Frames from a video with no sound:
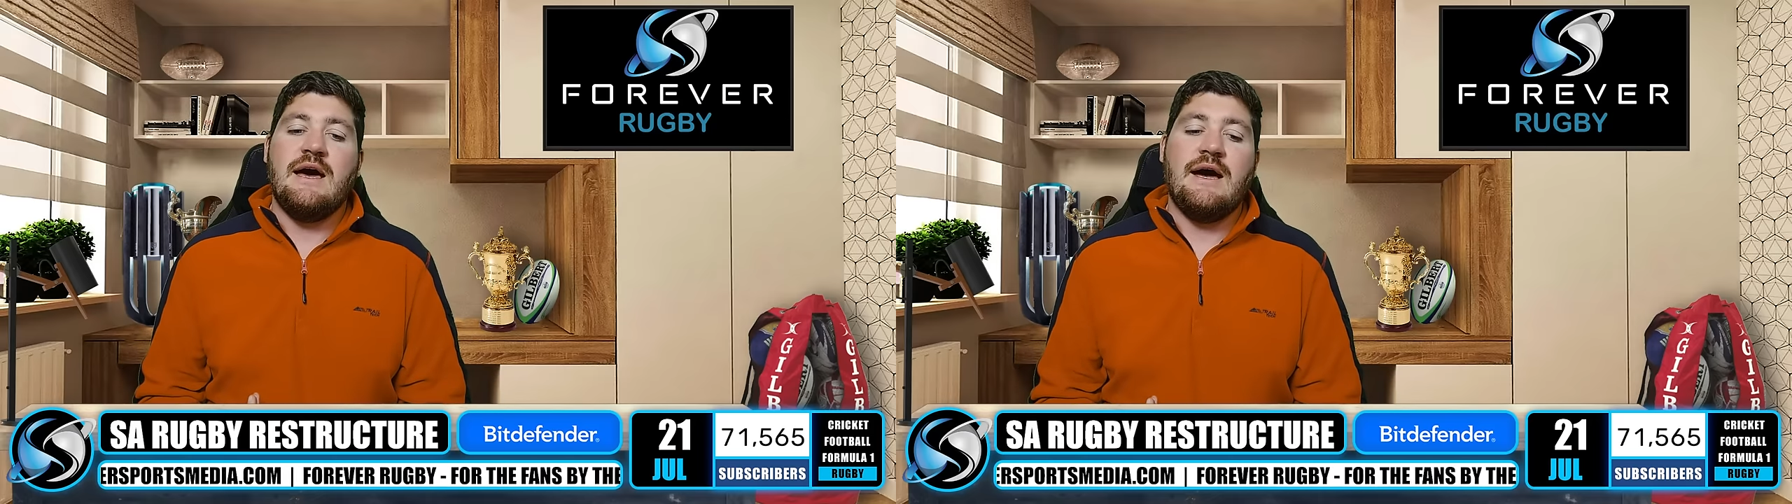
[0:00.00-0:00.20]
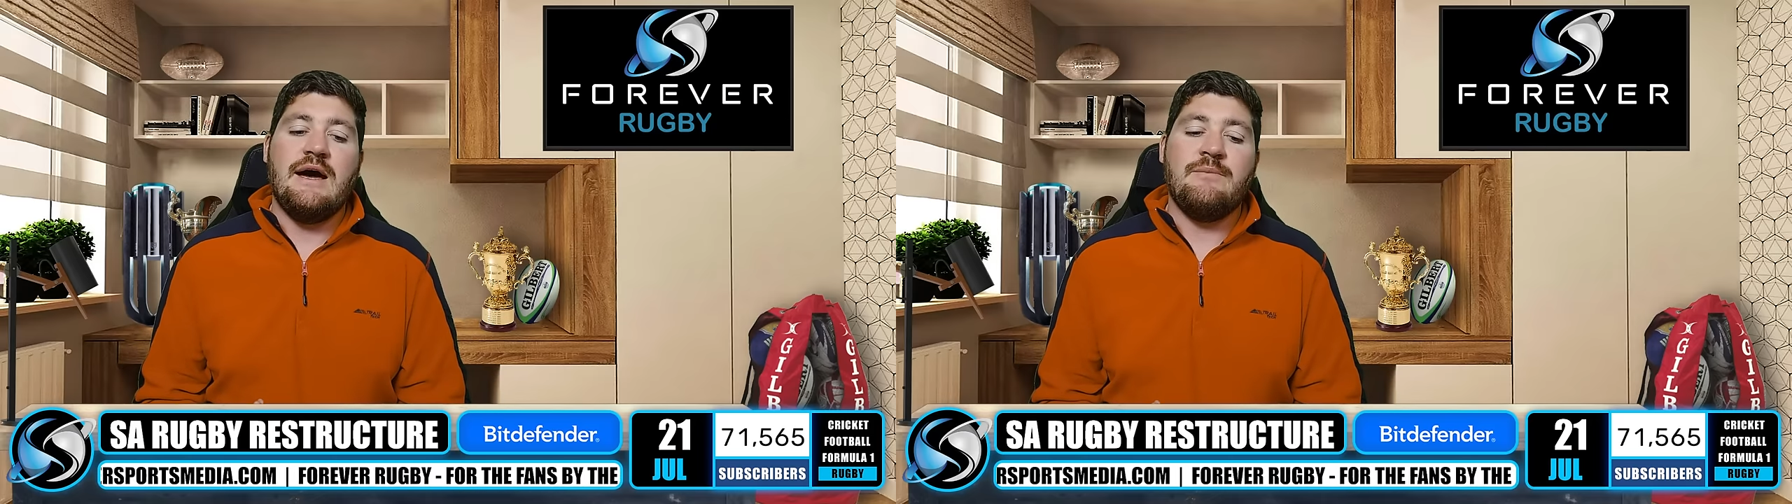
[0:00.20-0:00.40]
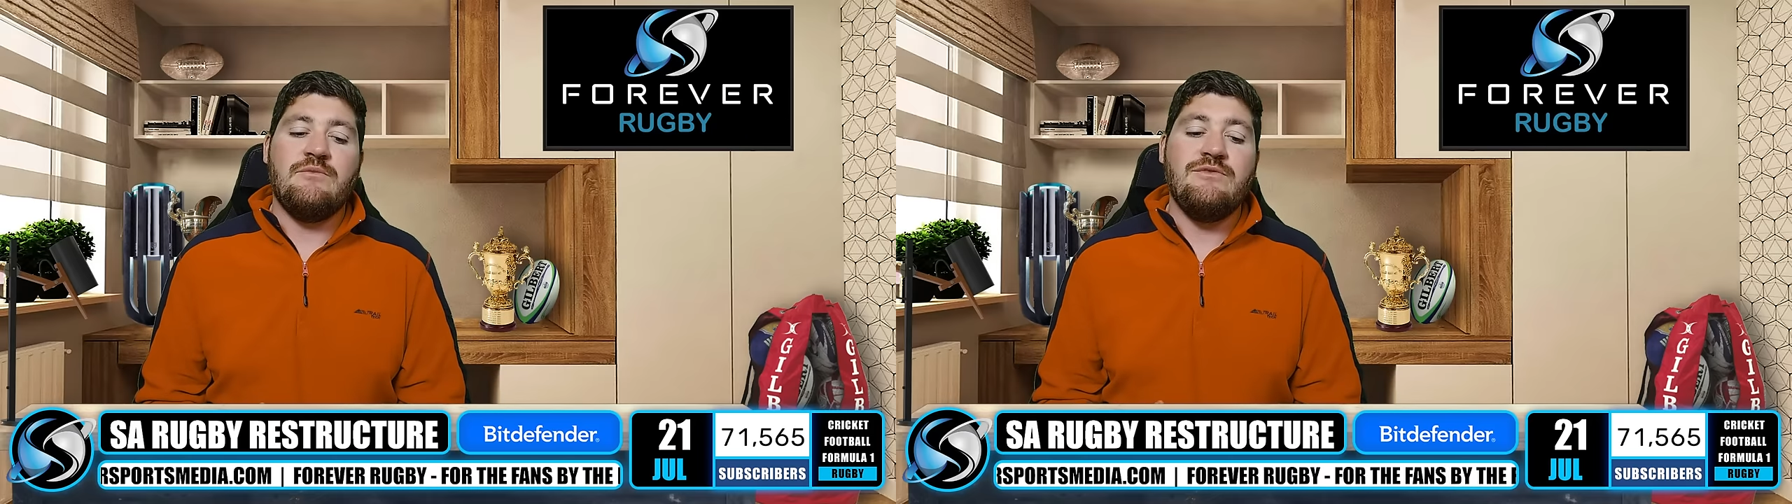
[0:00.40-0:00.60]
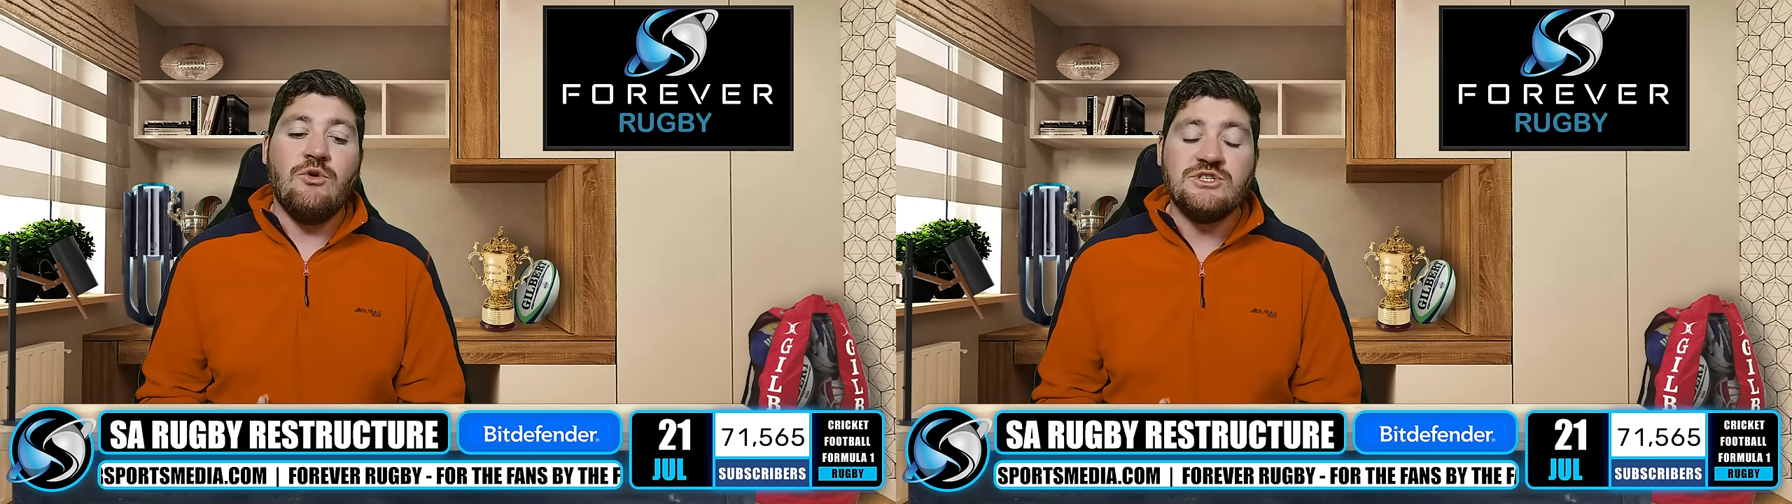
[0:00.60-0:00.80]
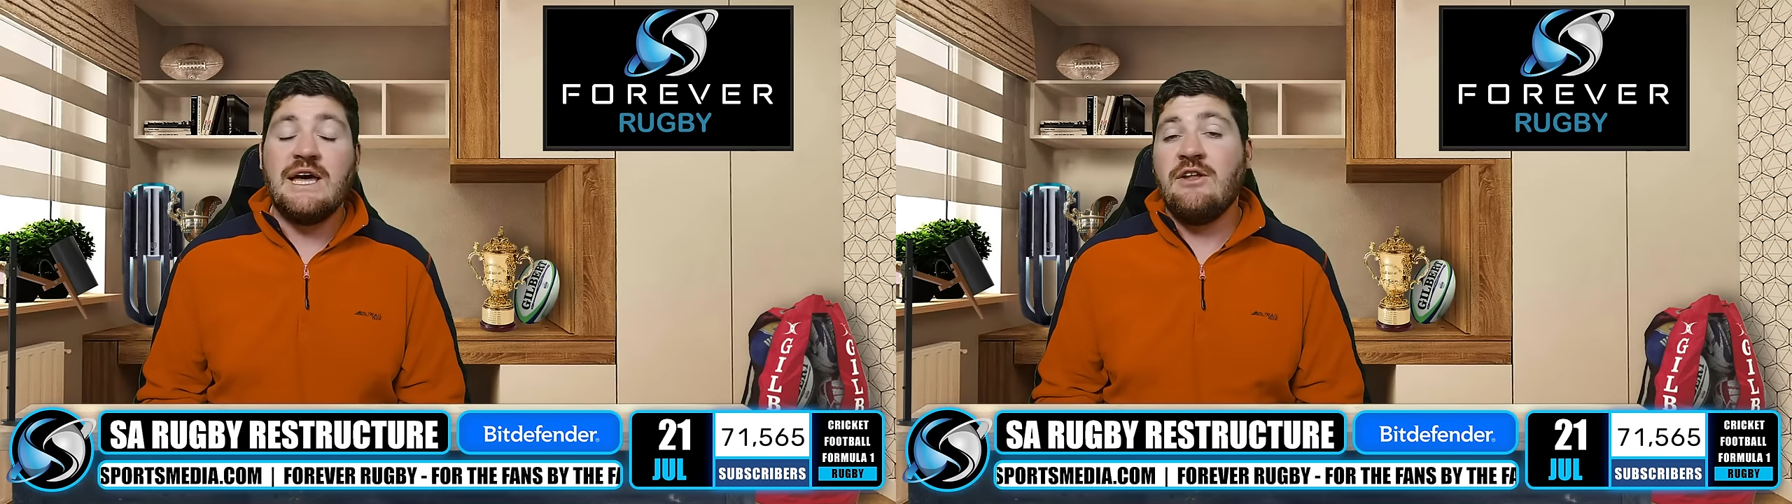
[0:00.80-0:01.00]
Um, we've
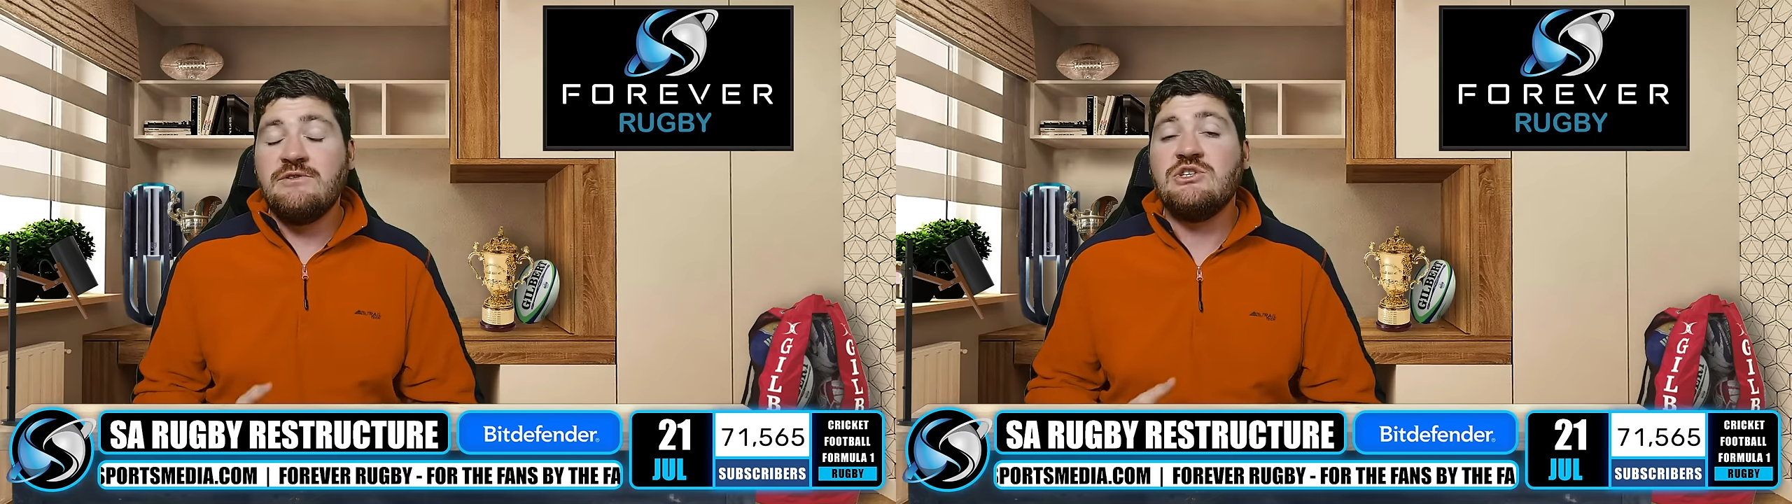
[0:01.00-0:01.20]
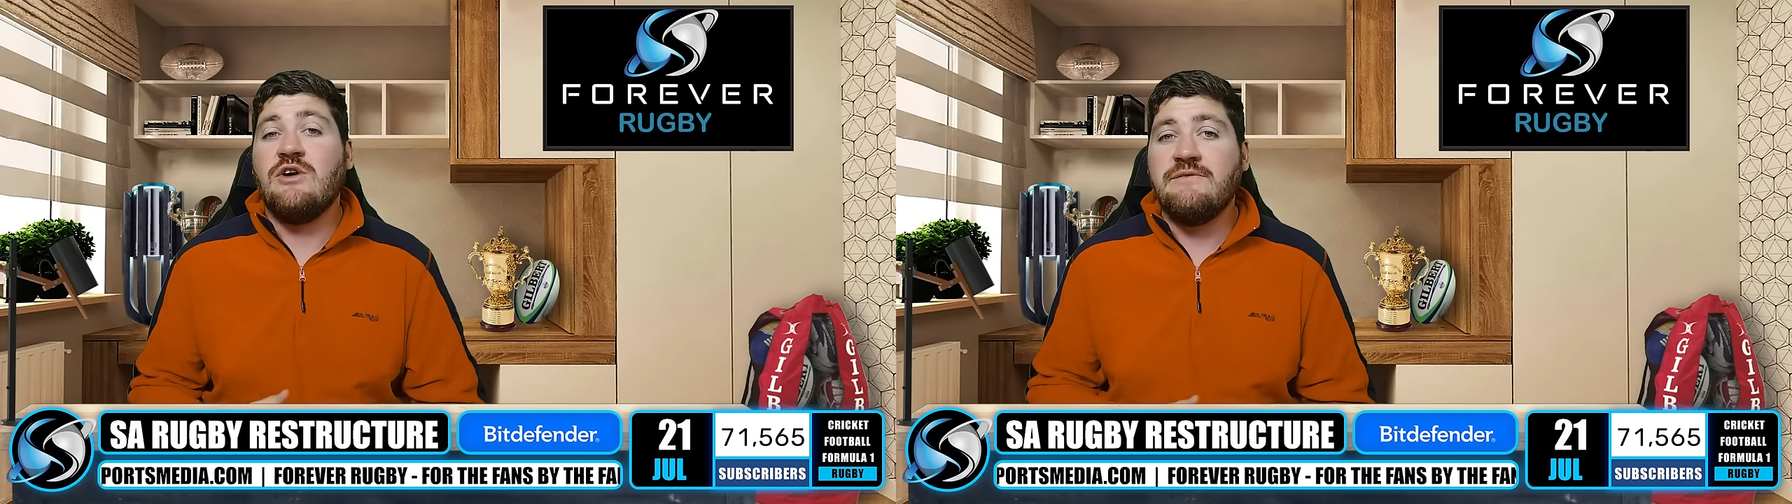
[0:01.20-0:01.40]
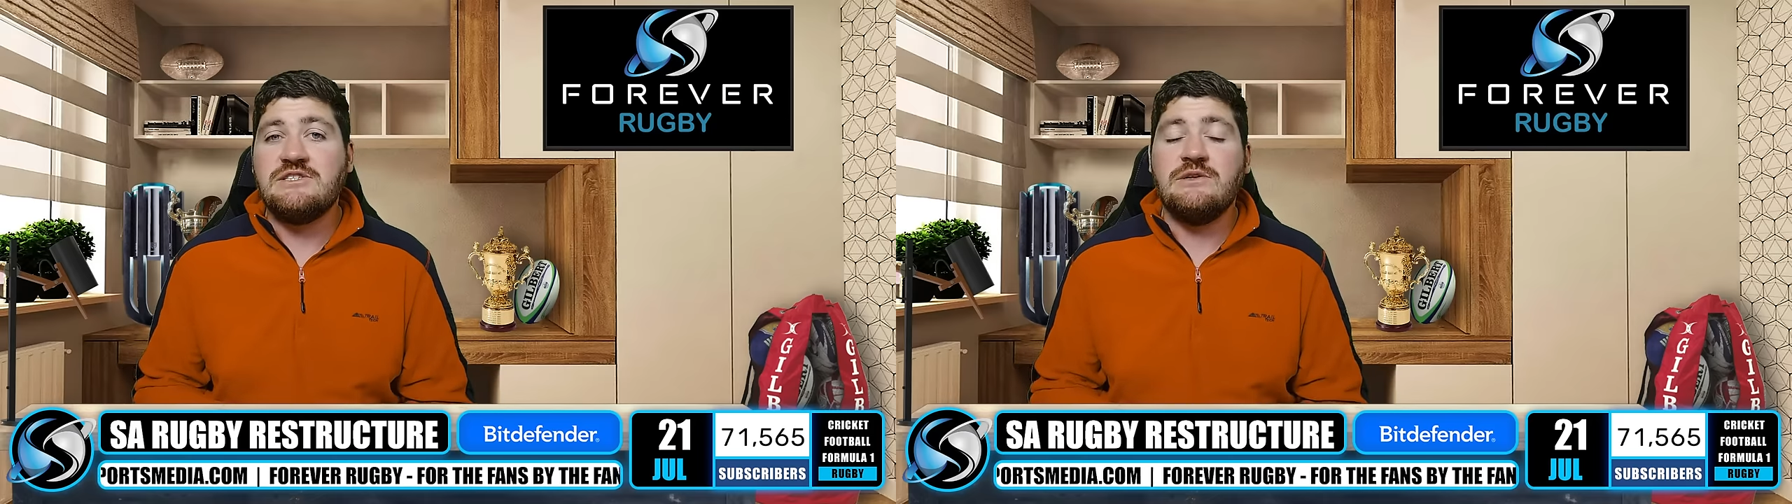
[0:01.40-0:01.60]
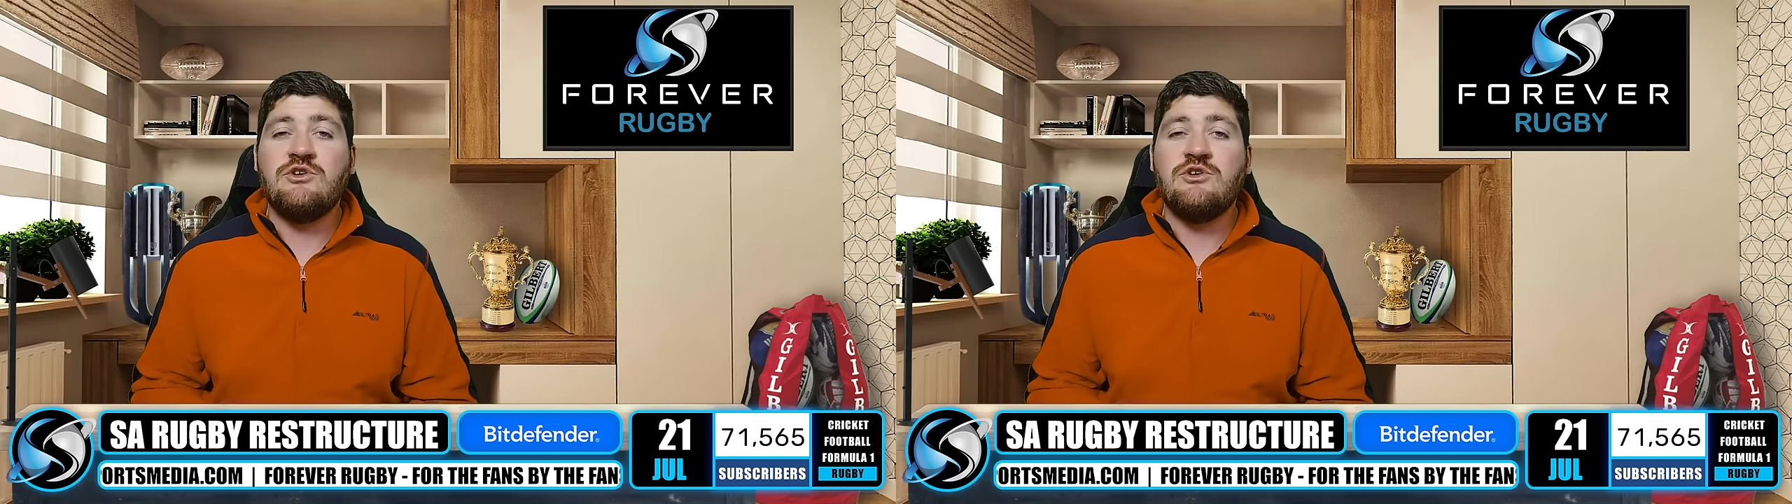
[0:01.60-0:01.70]
also had an issue, obviously,